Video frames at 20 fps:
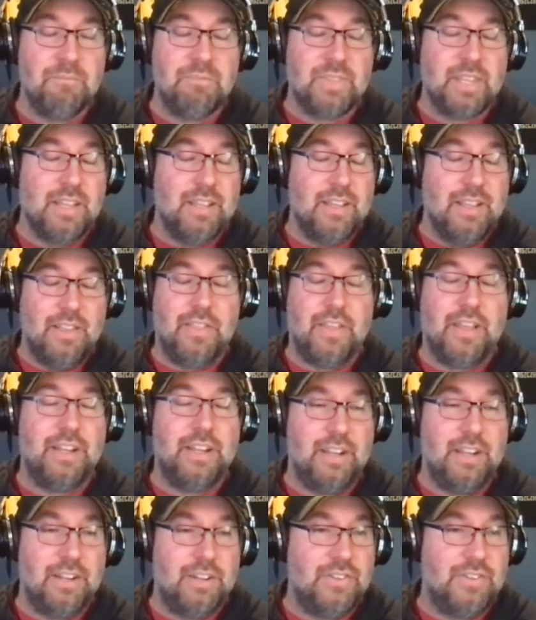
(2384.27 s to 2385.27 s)
they
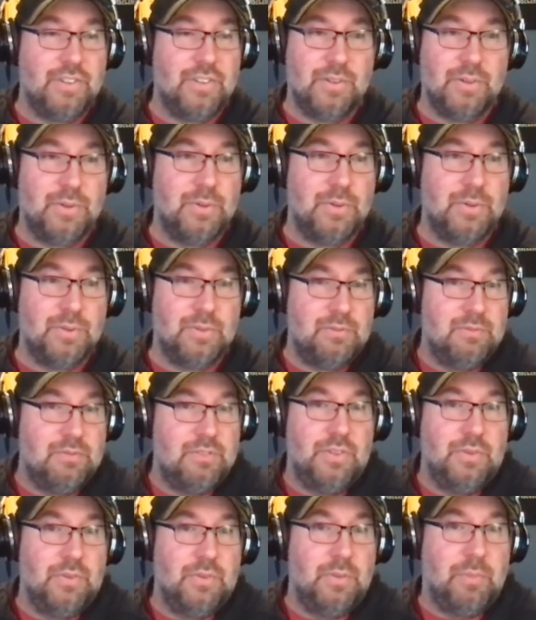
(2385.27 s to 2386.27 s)
needed to
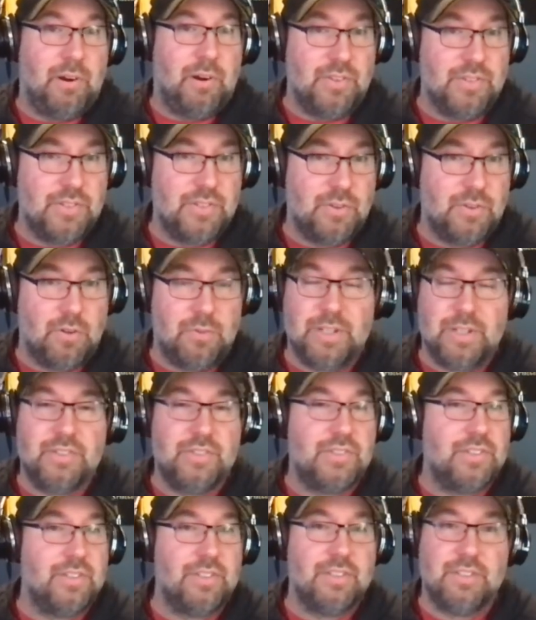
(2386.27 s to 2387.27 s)
do the barnstorming
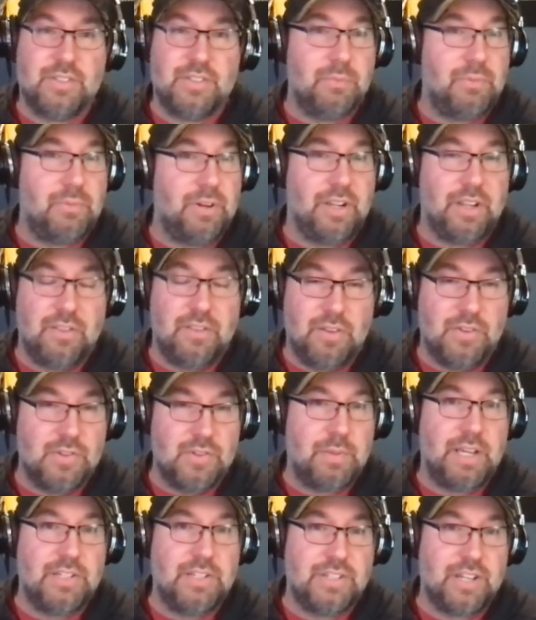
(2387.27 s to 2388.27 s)
to to bring in those
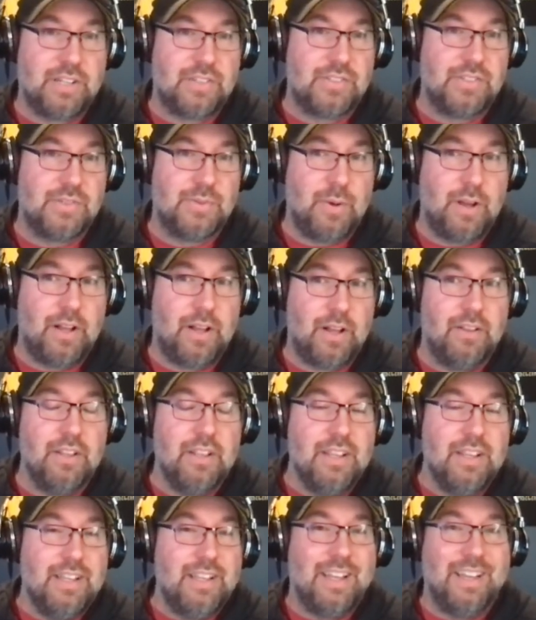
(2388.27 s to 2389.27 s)
paychecks as well.
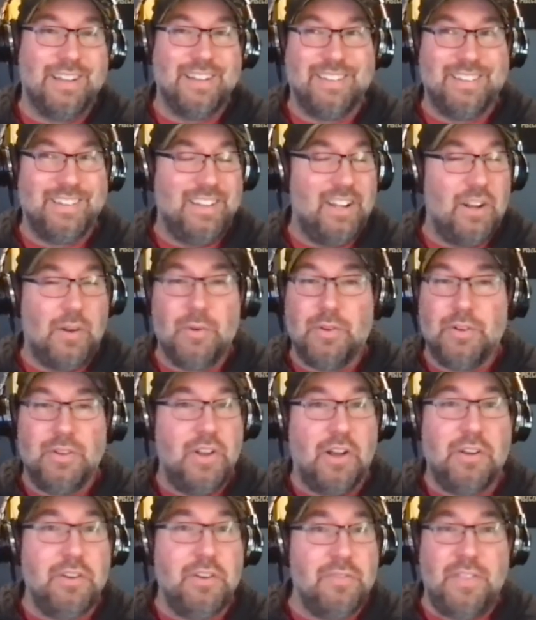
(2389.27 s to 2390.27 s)
Mm-hmm. And you know, none
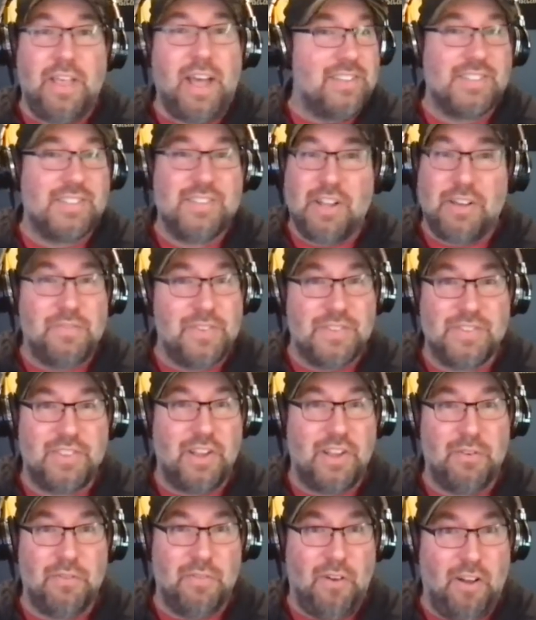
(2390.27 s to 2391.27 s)
of that stuff is their
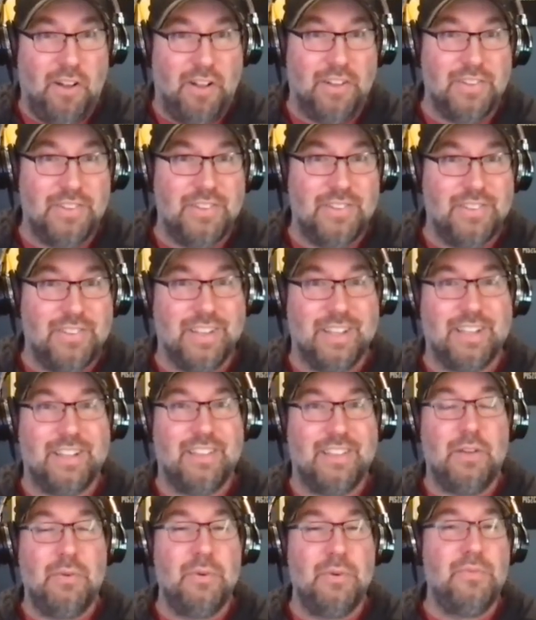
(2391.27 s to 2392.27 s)
fault. Mm-hmm. Like they
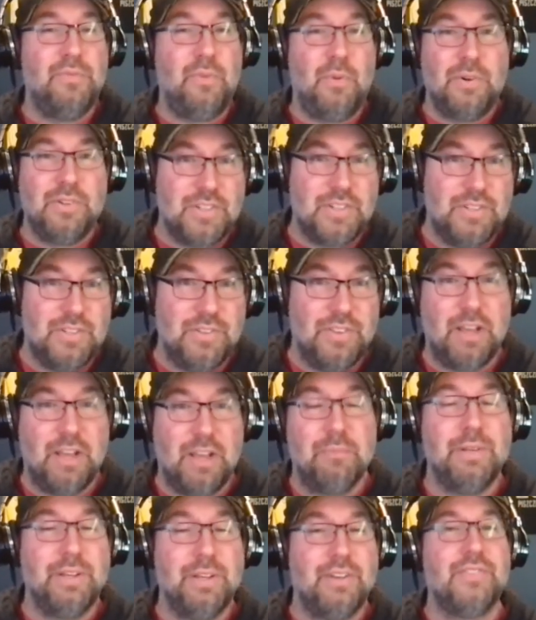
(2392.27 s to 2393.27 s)
were forced to do that
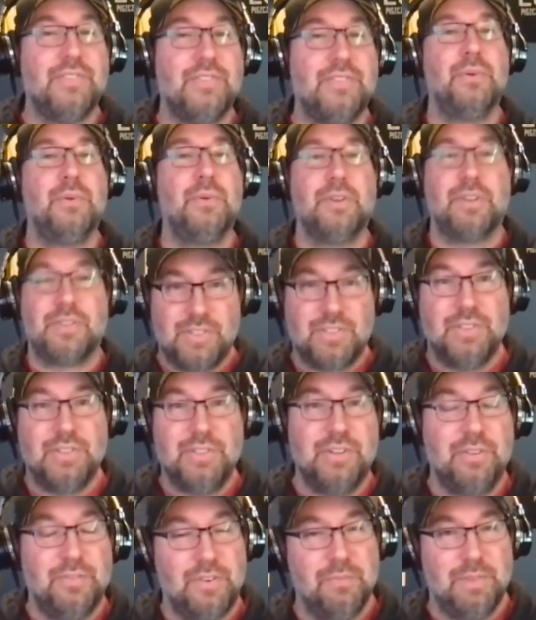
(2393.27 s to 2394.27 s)
because they were excluded
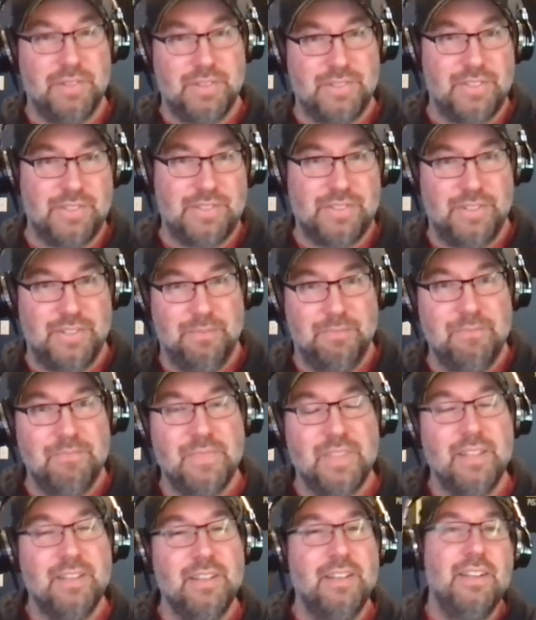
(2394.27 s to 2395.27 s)
from the system.
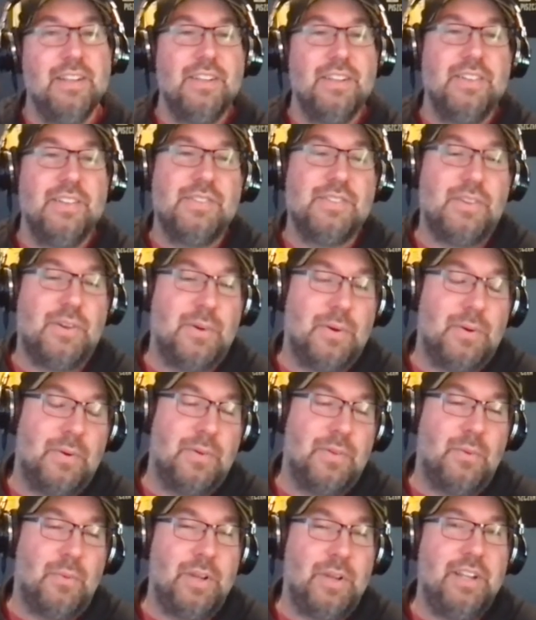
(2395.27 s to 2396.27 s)
Mm-hmm. So
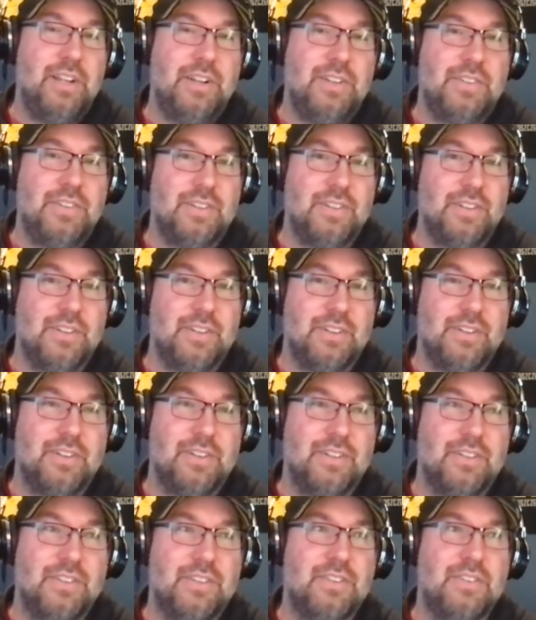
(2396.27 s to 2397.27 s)
we needed to
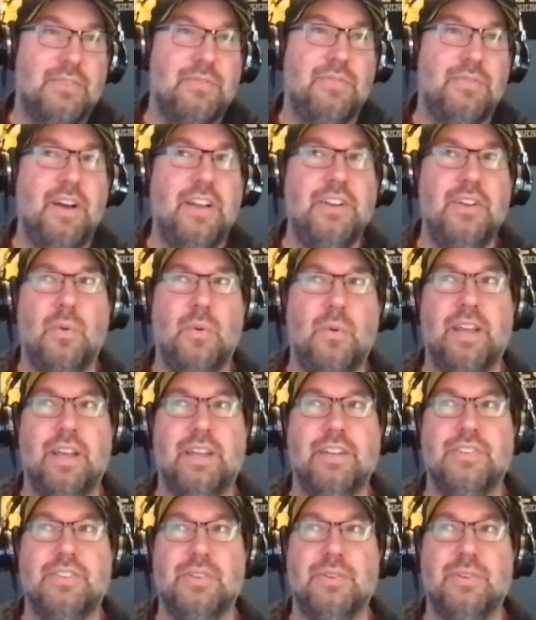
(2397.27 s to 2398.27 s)
to find a way
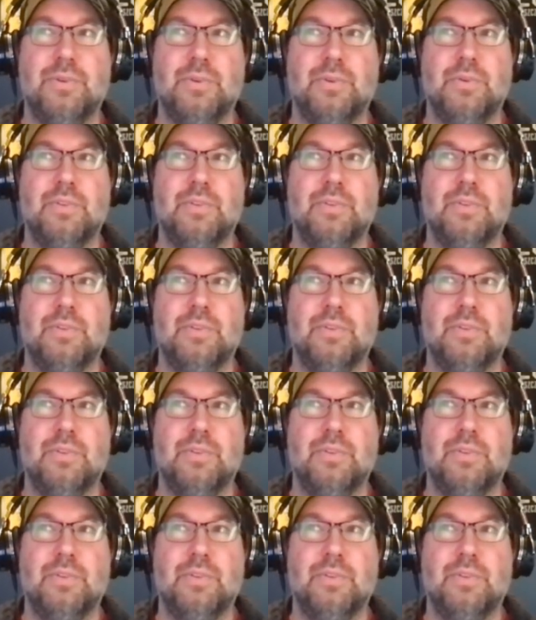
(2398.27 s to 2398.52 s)
to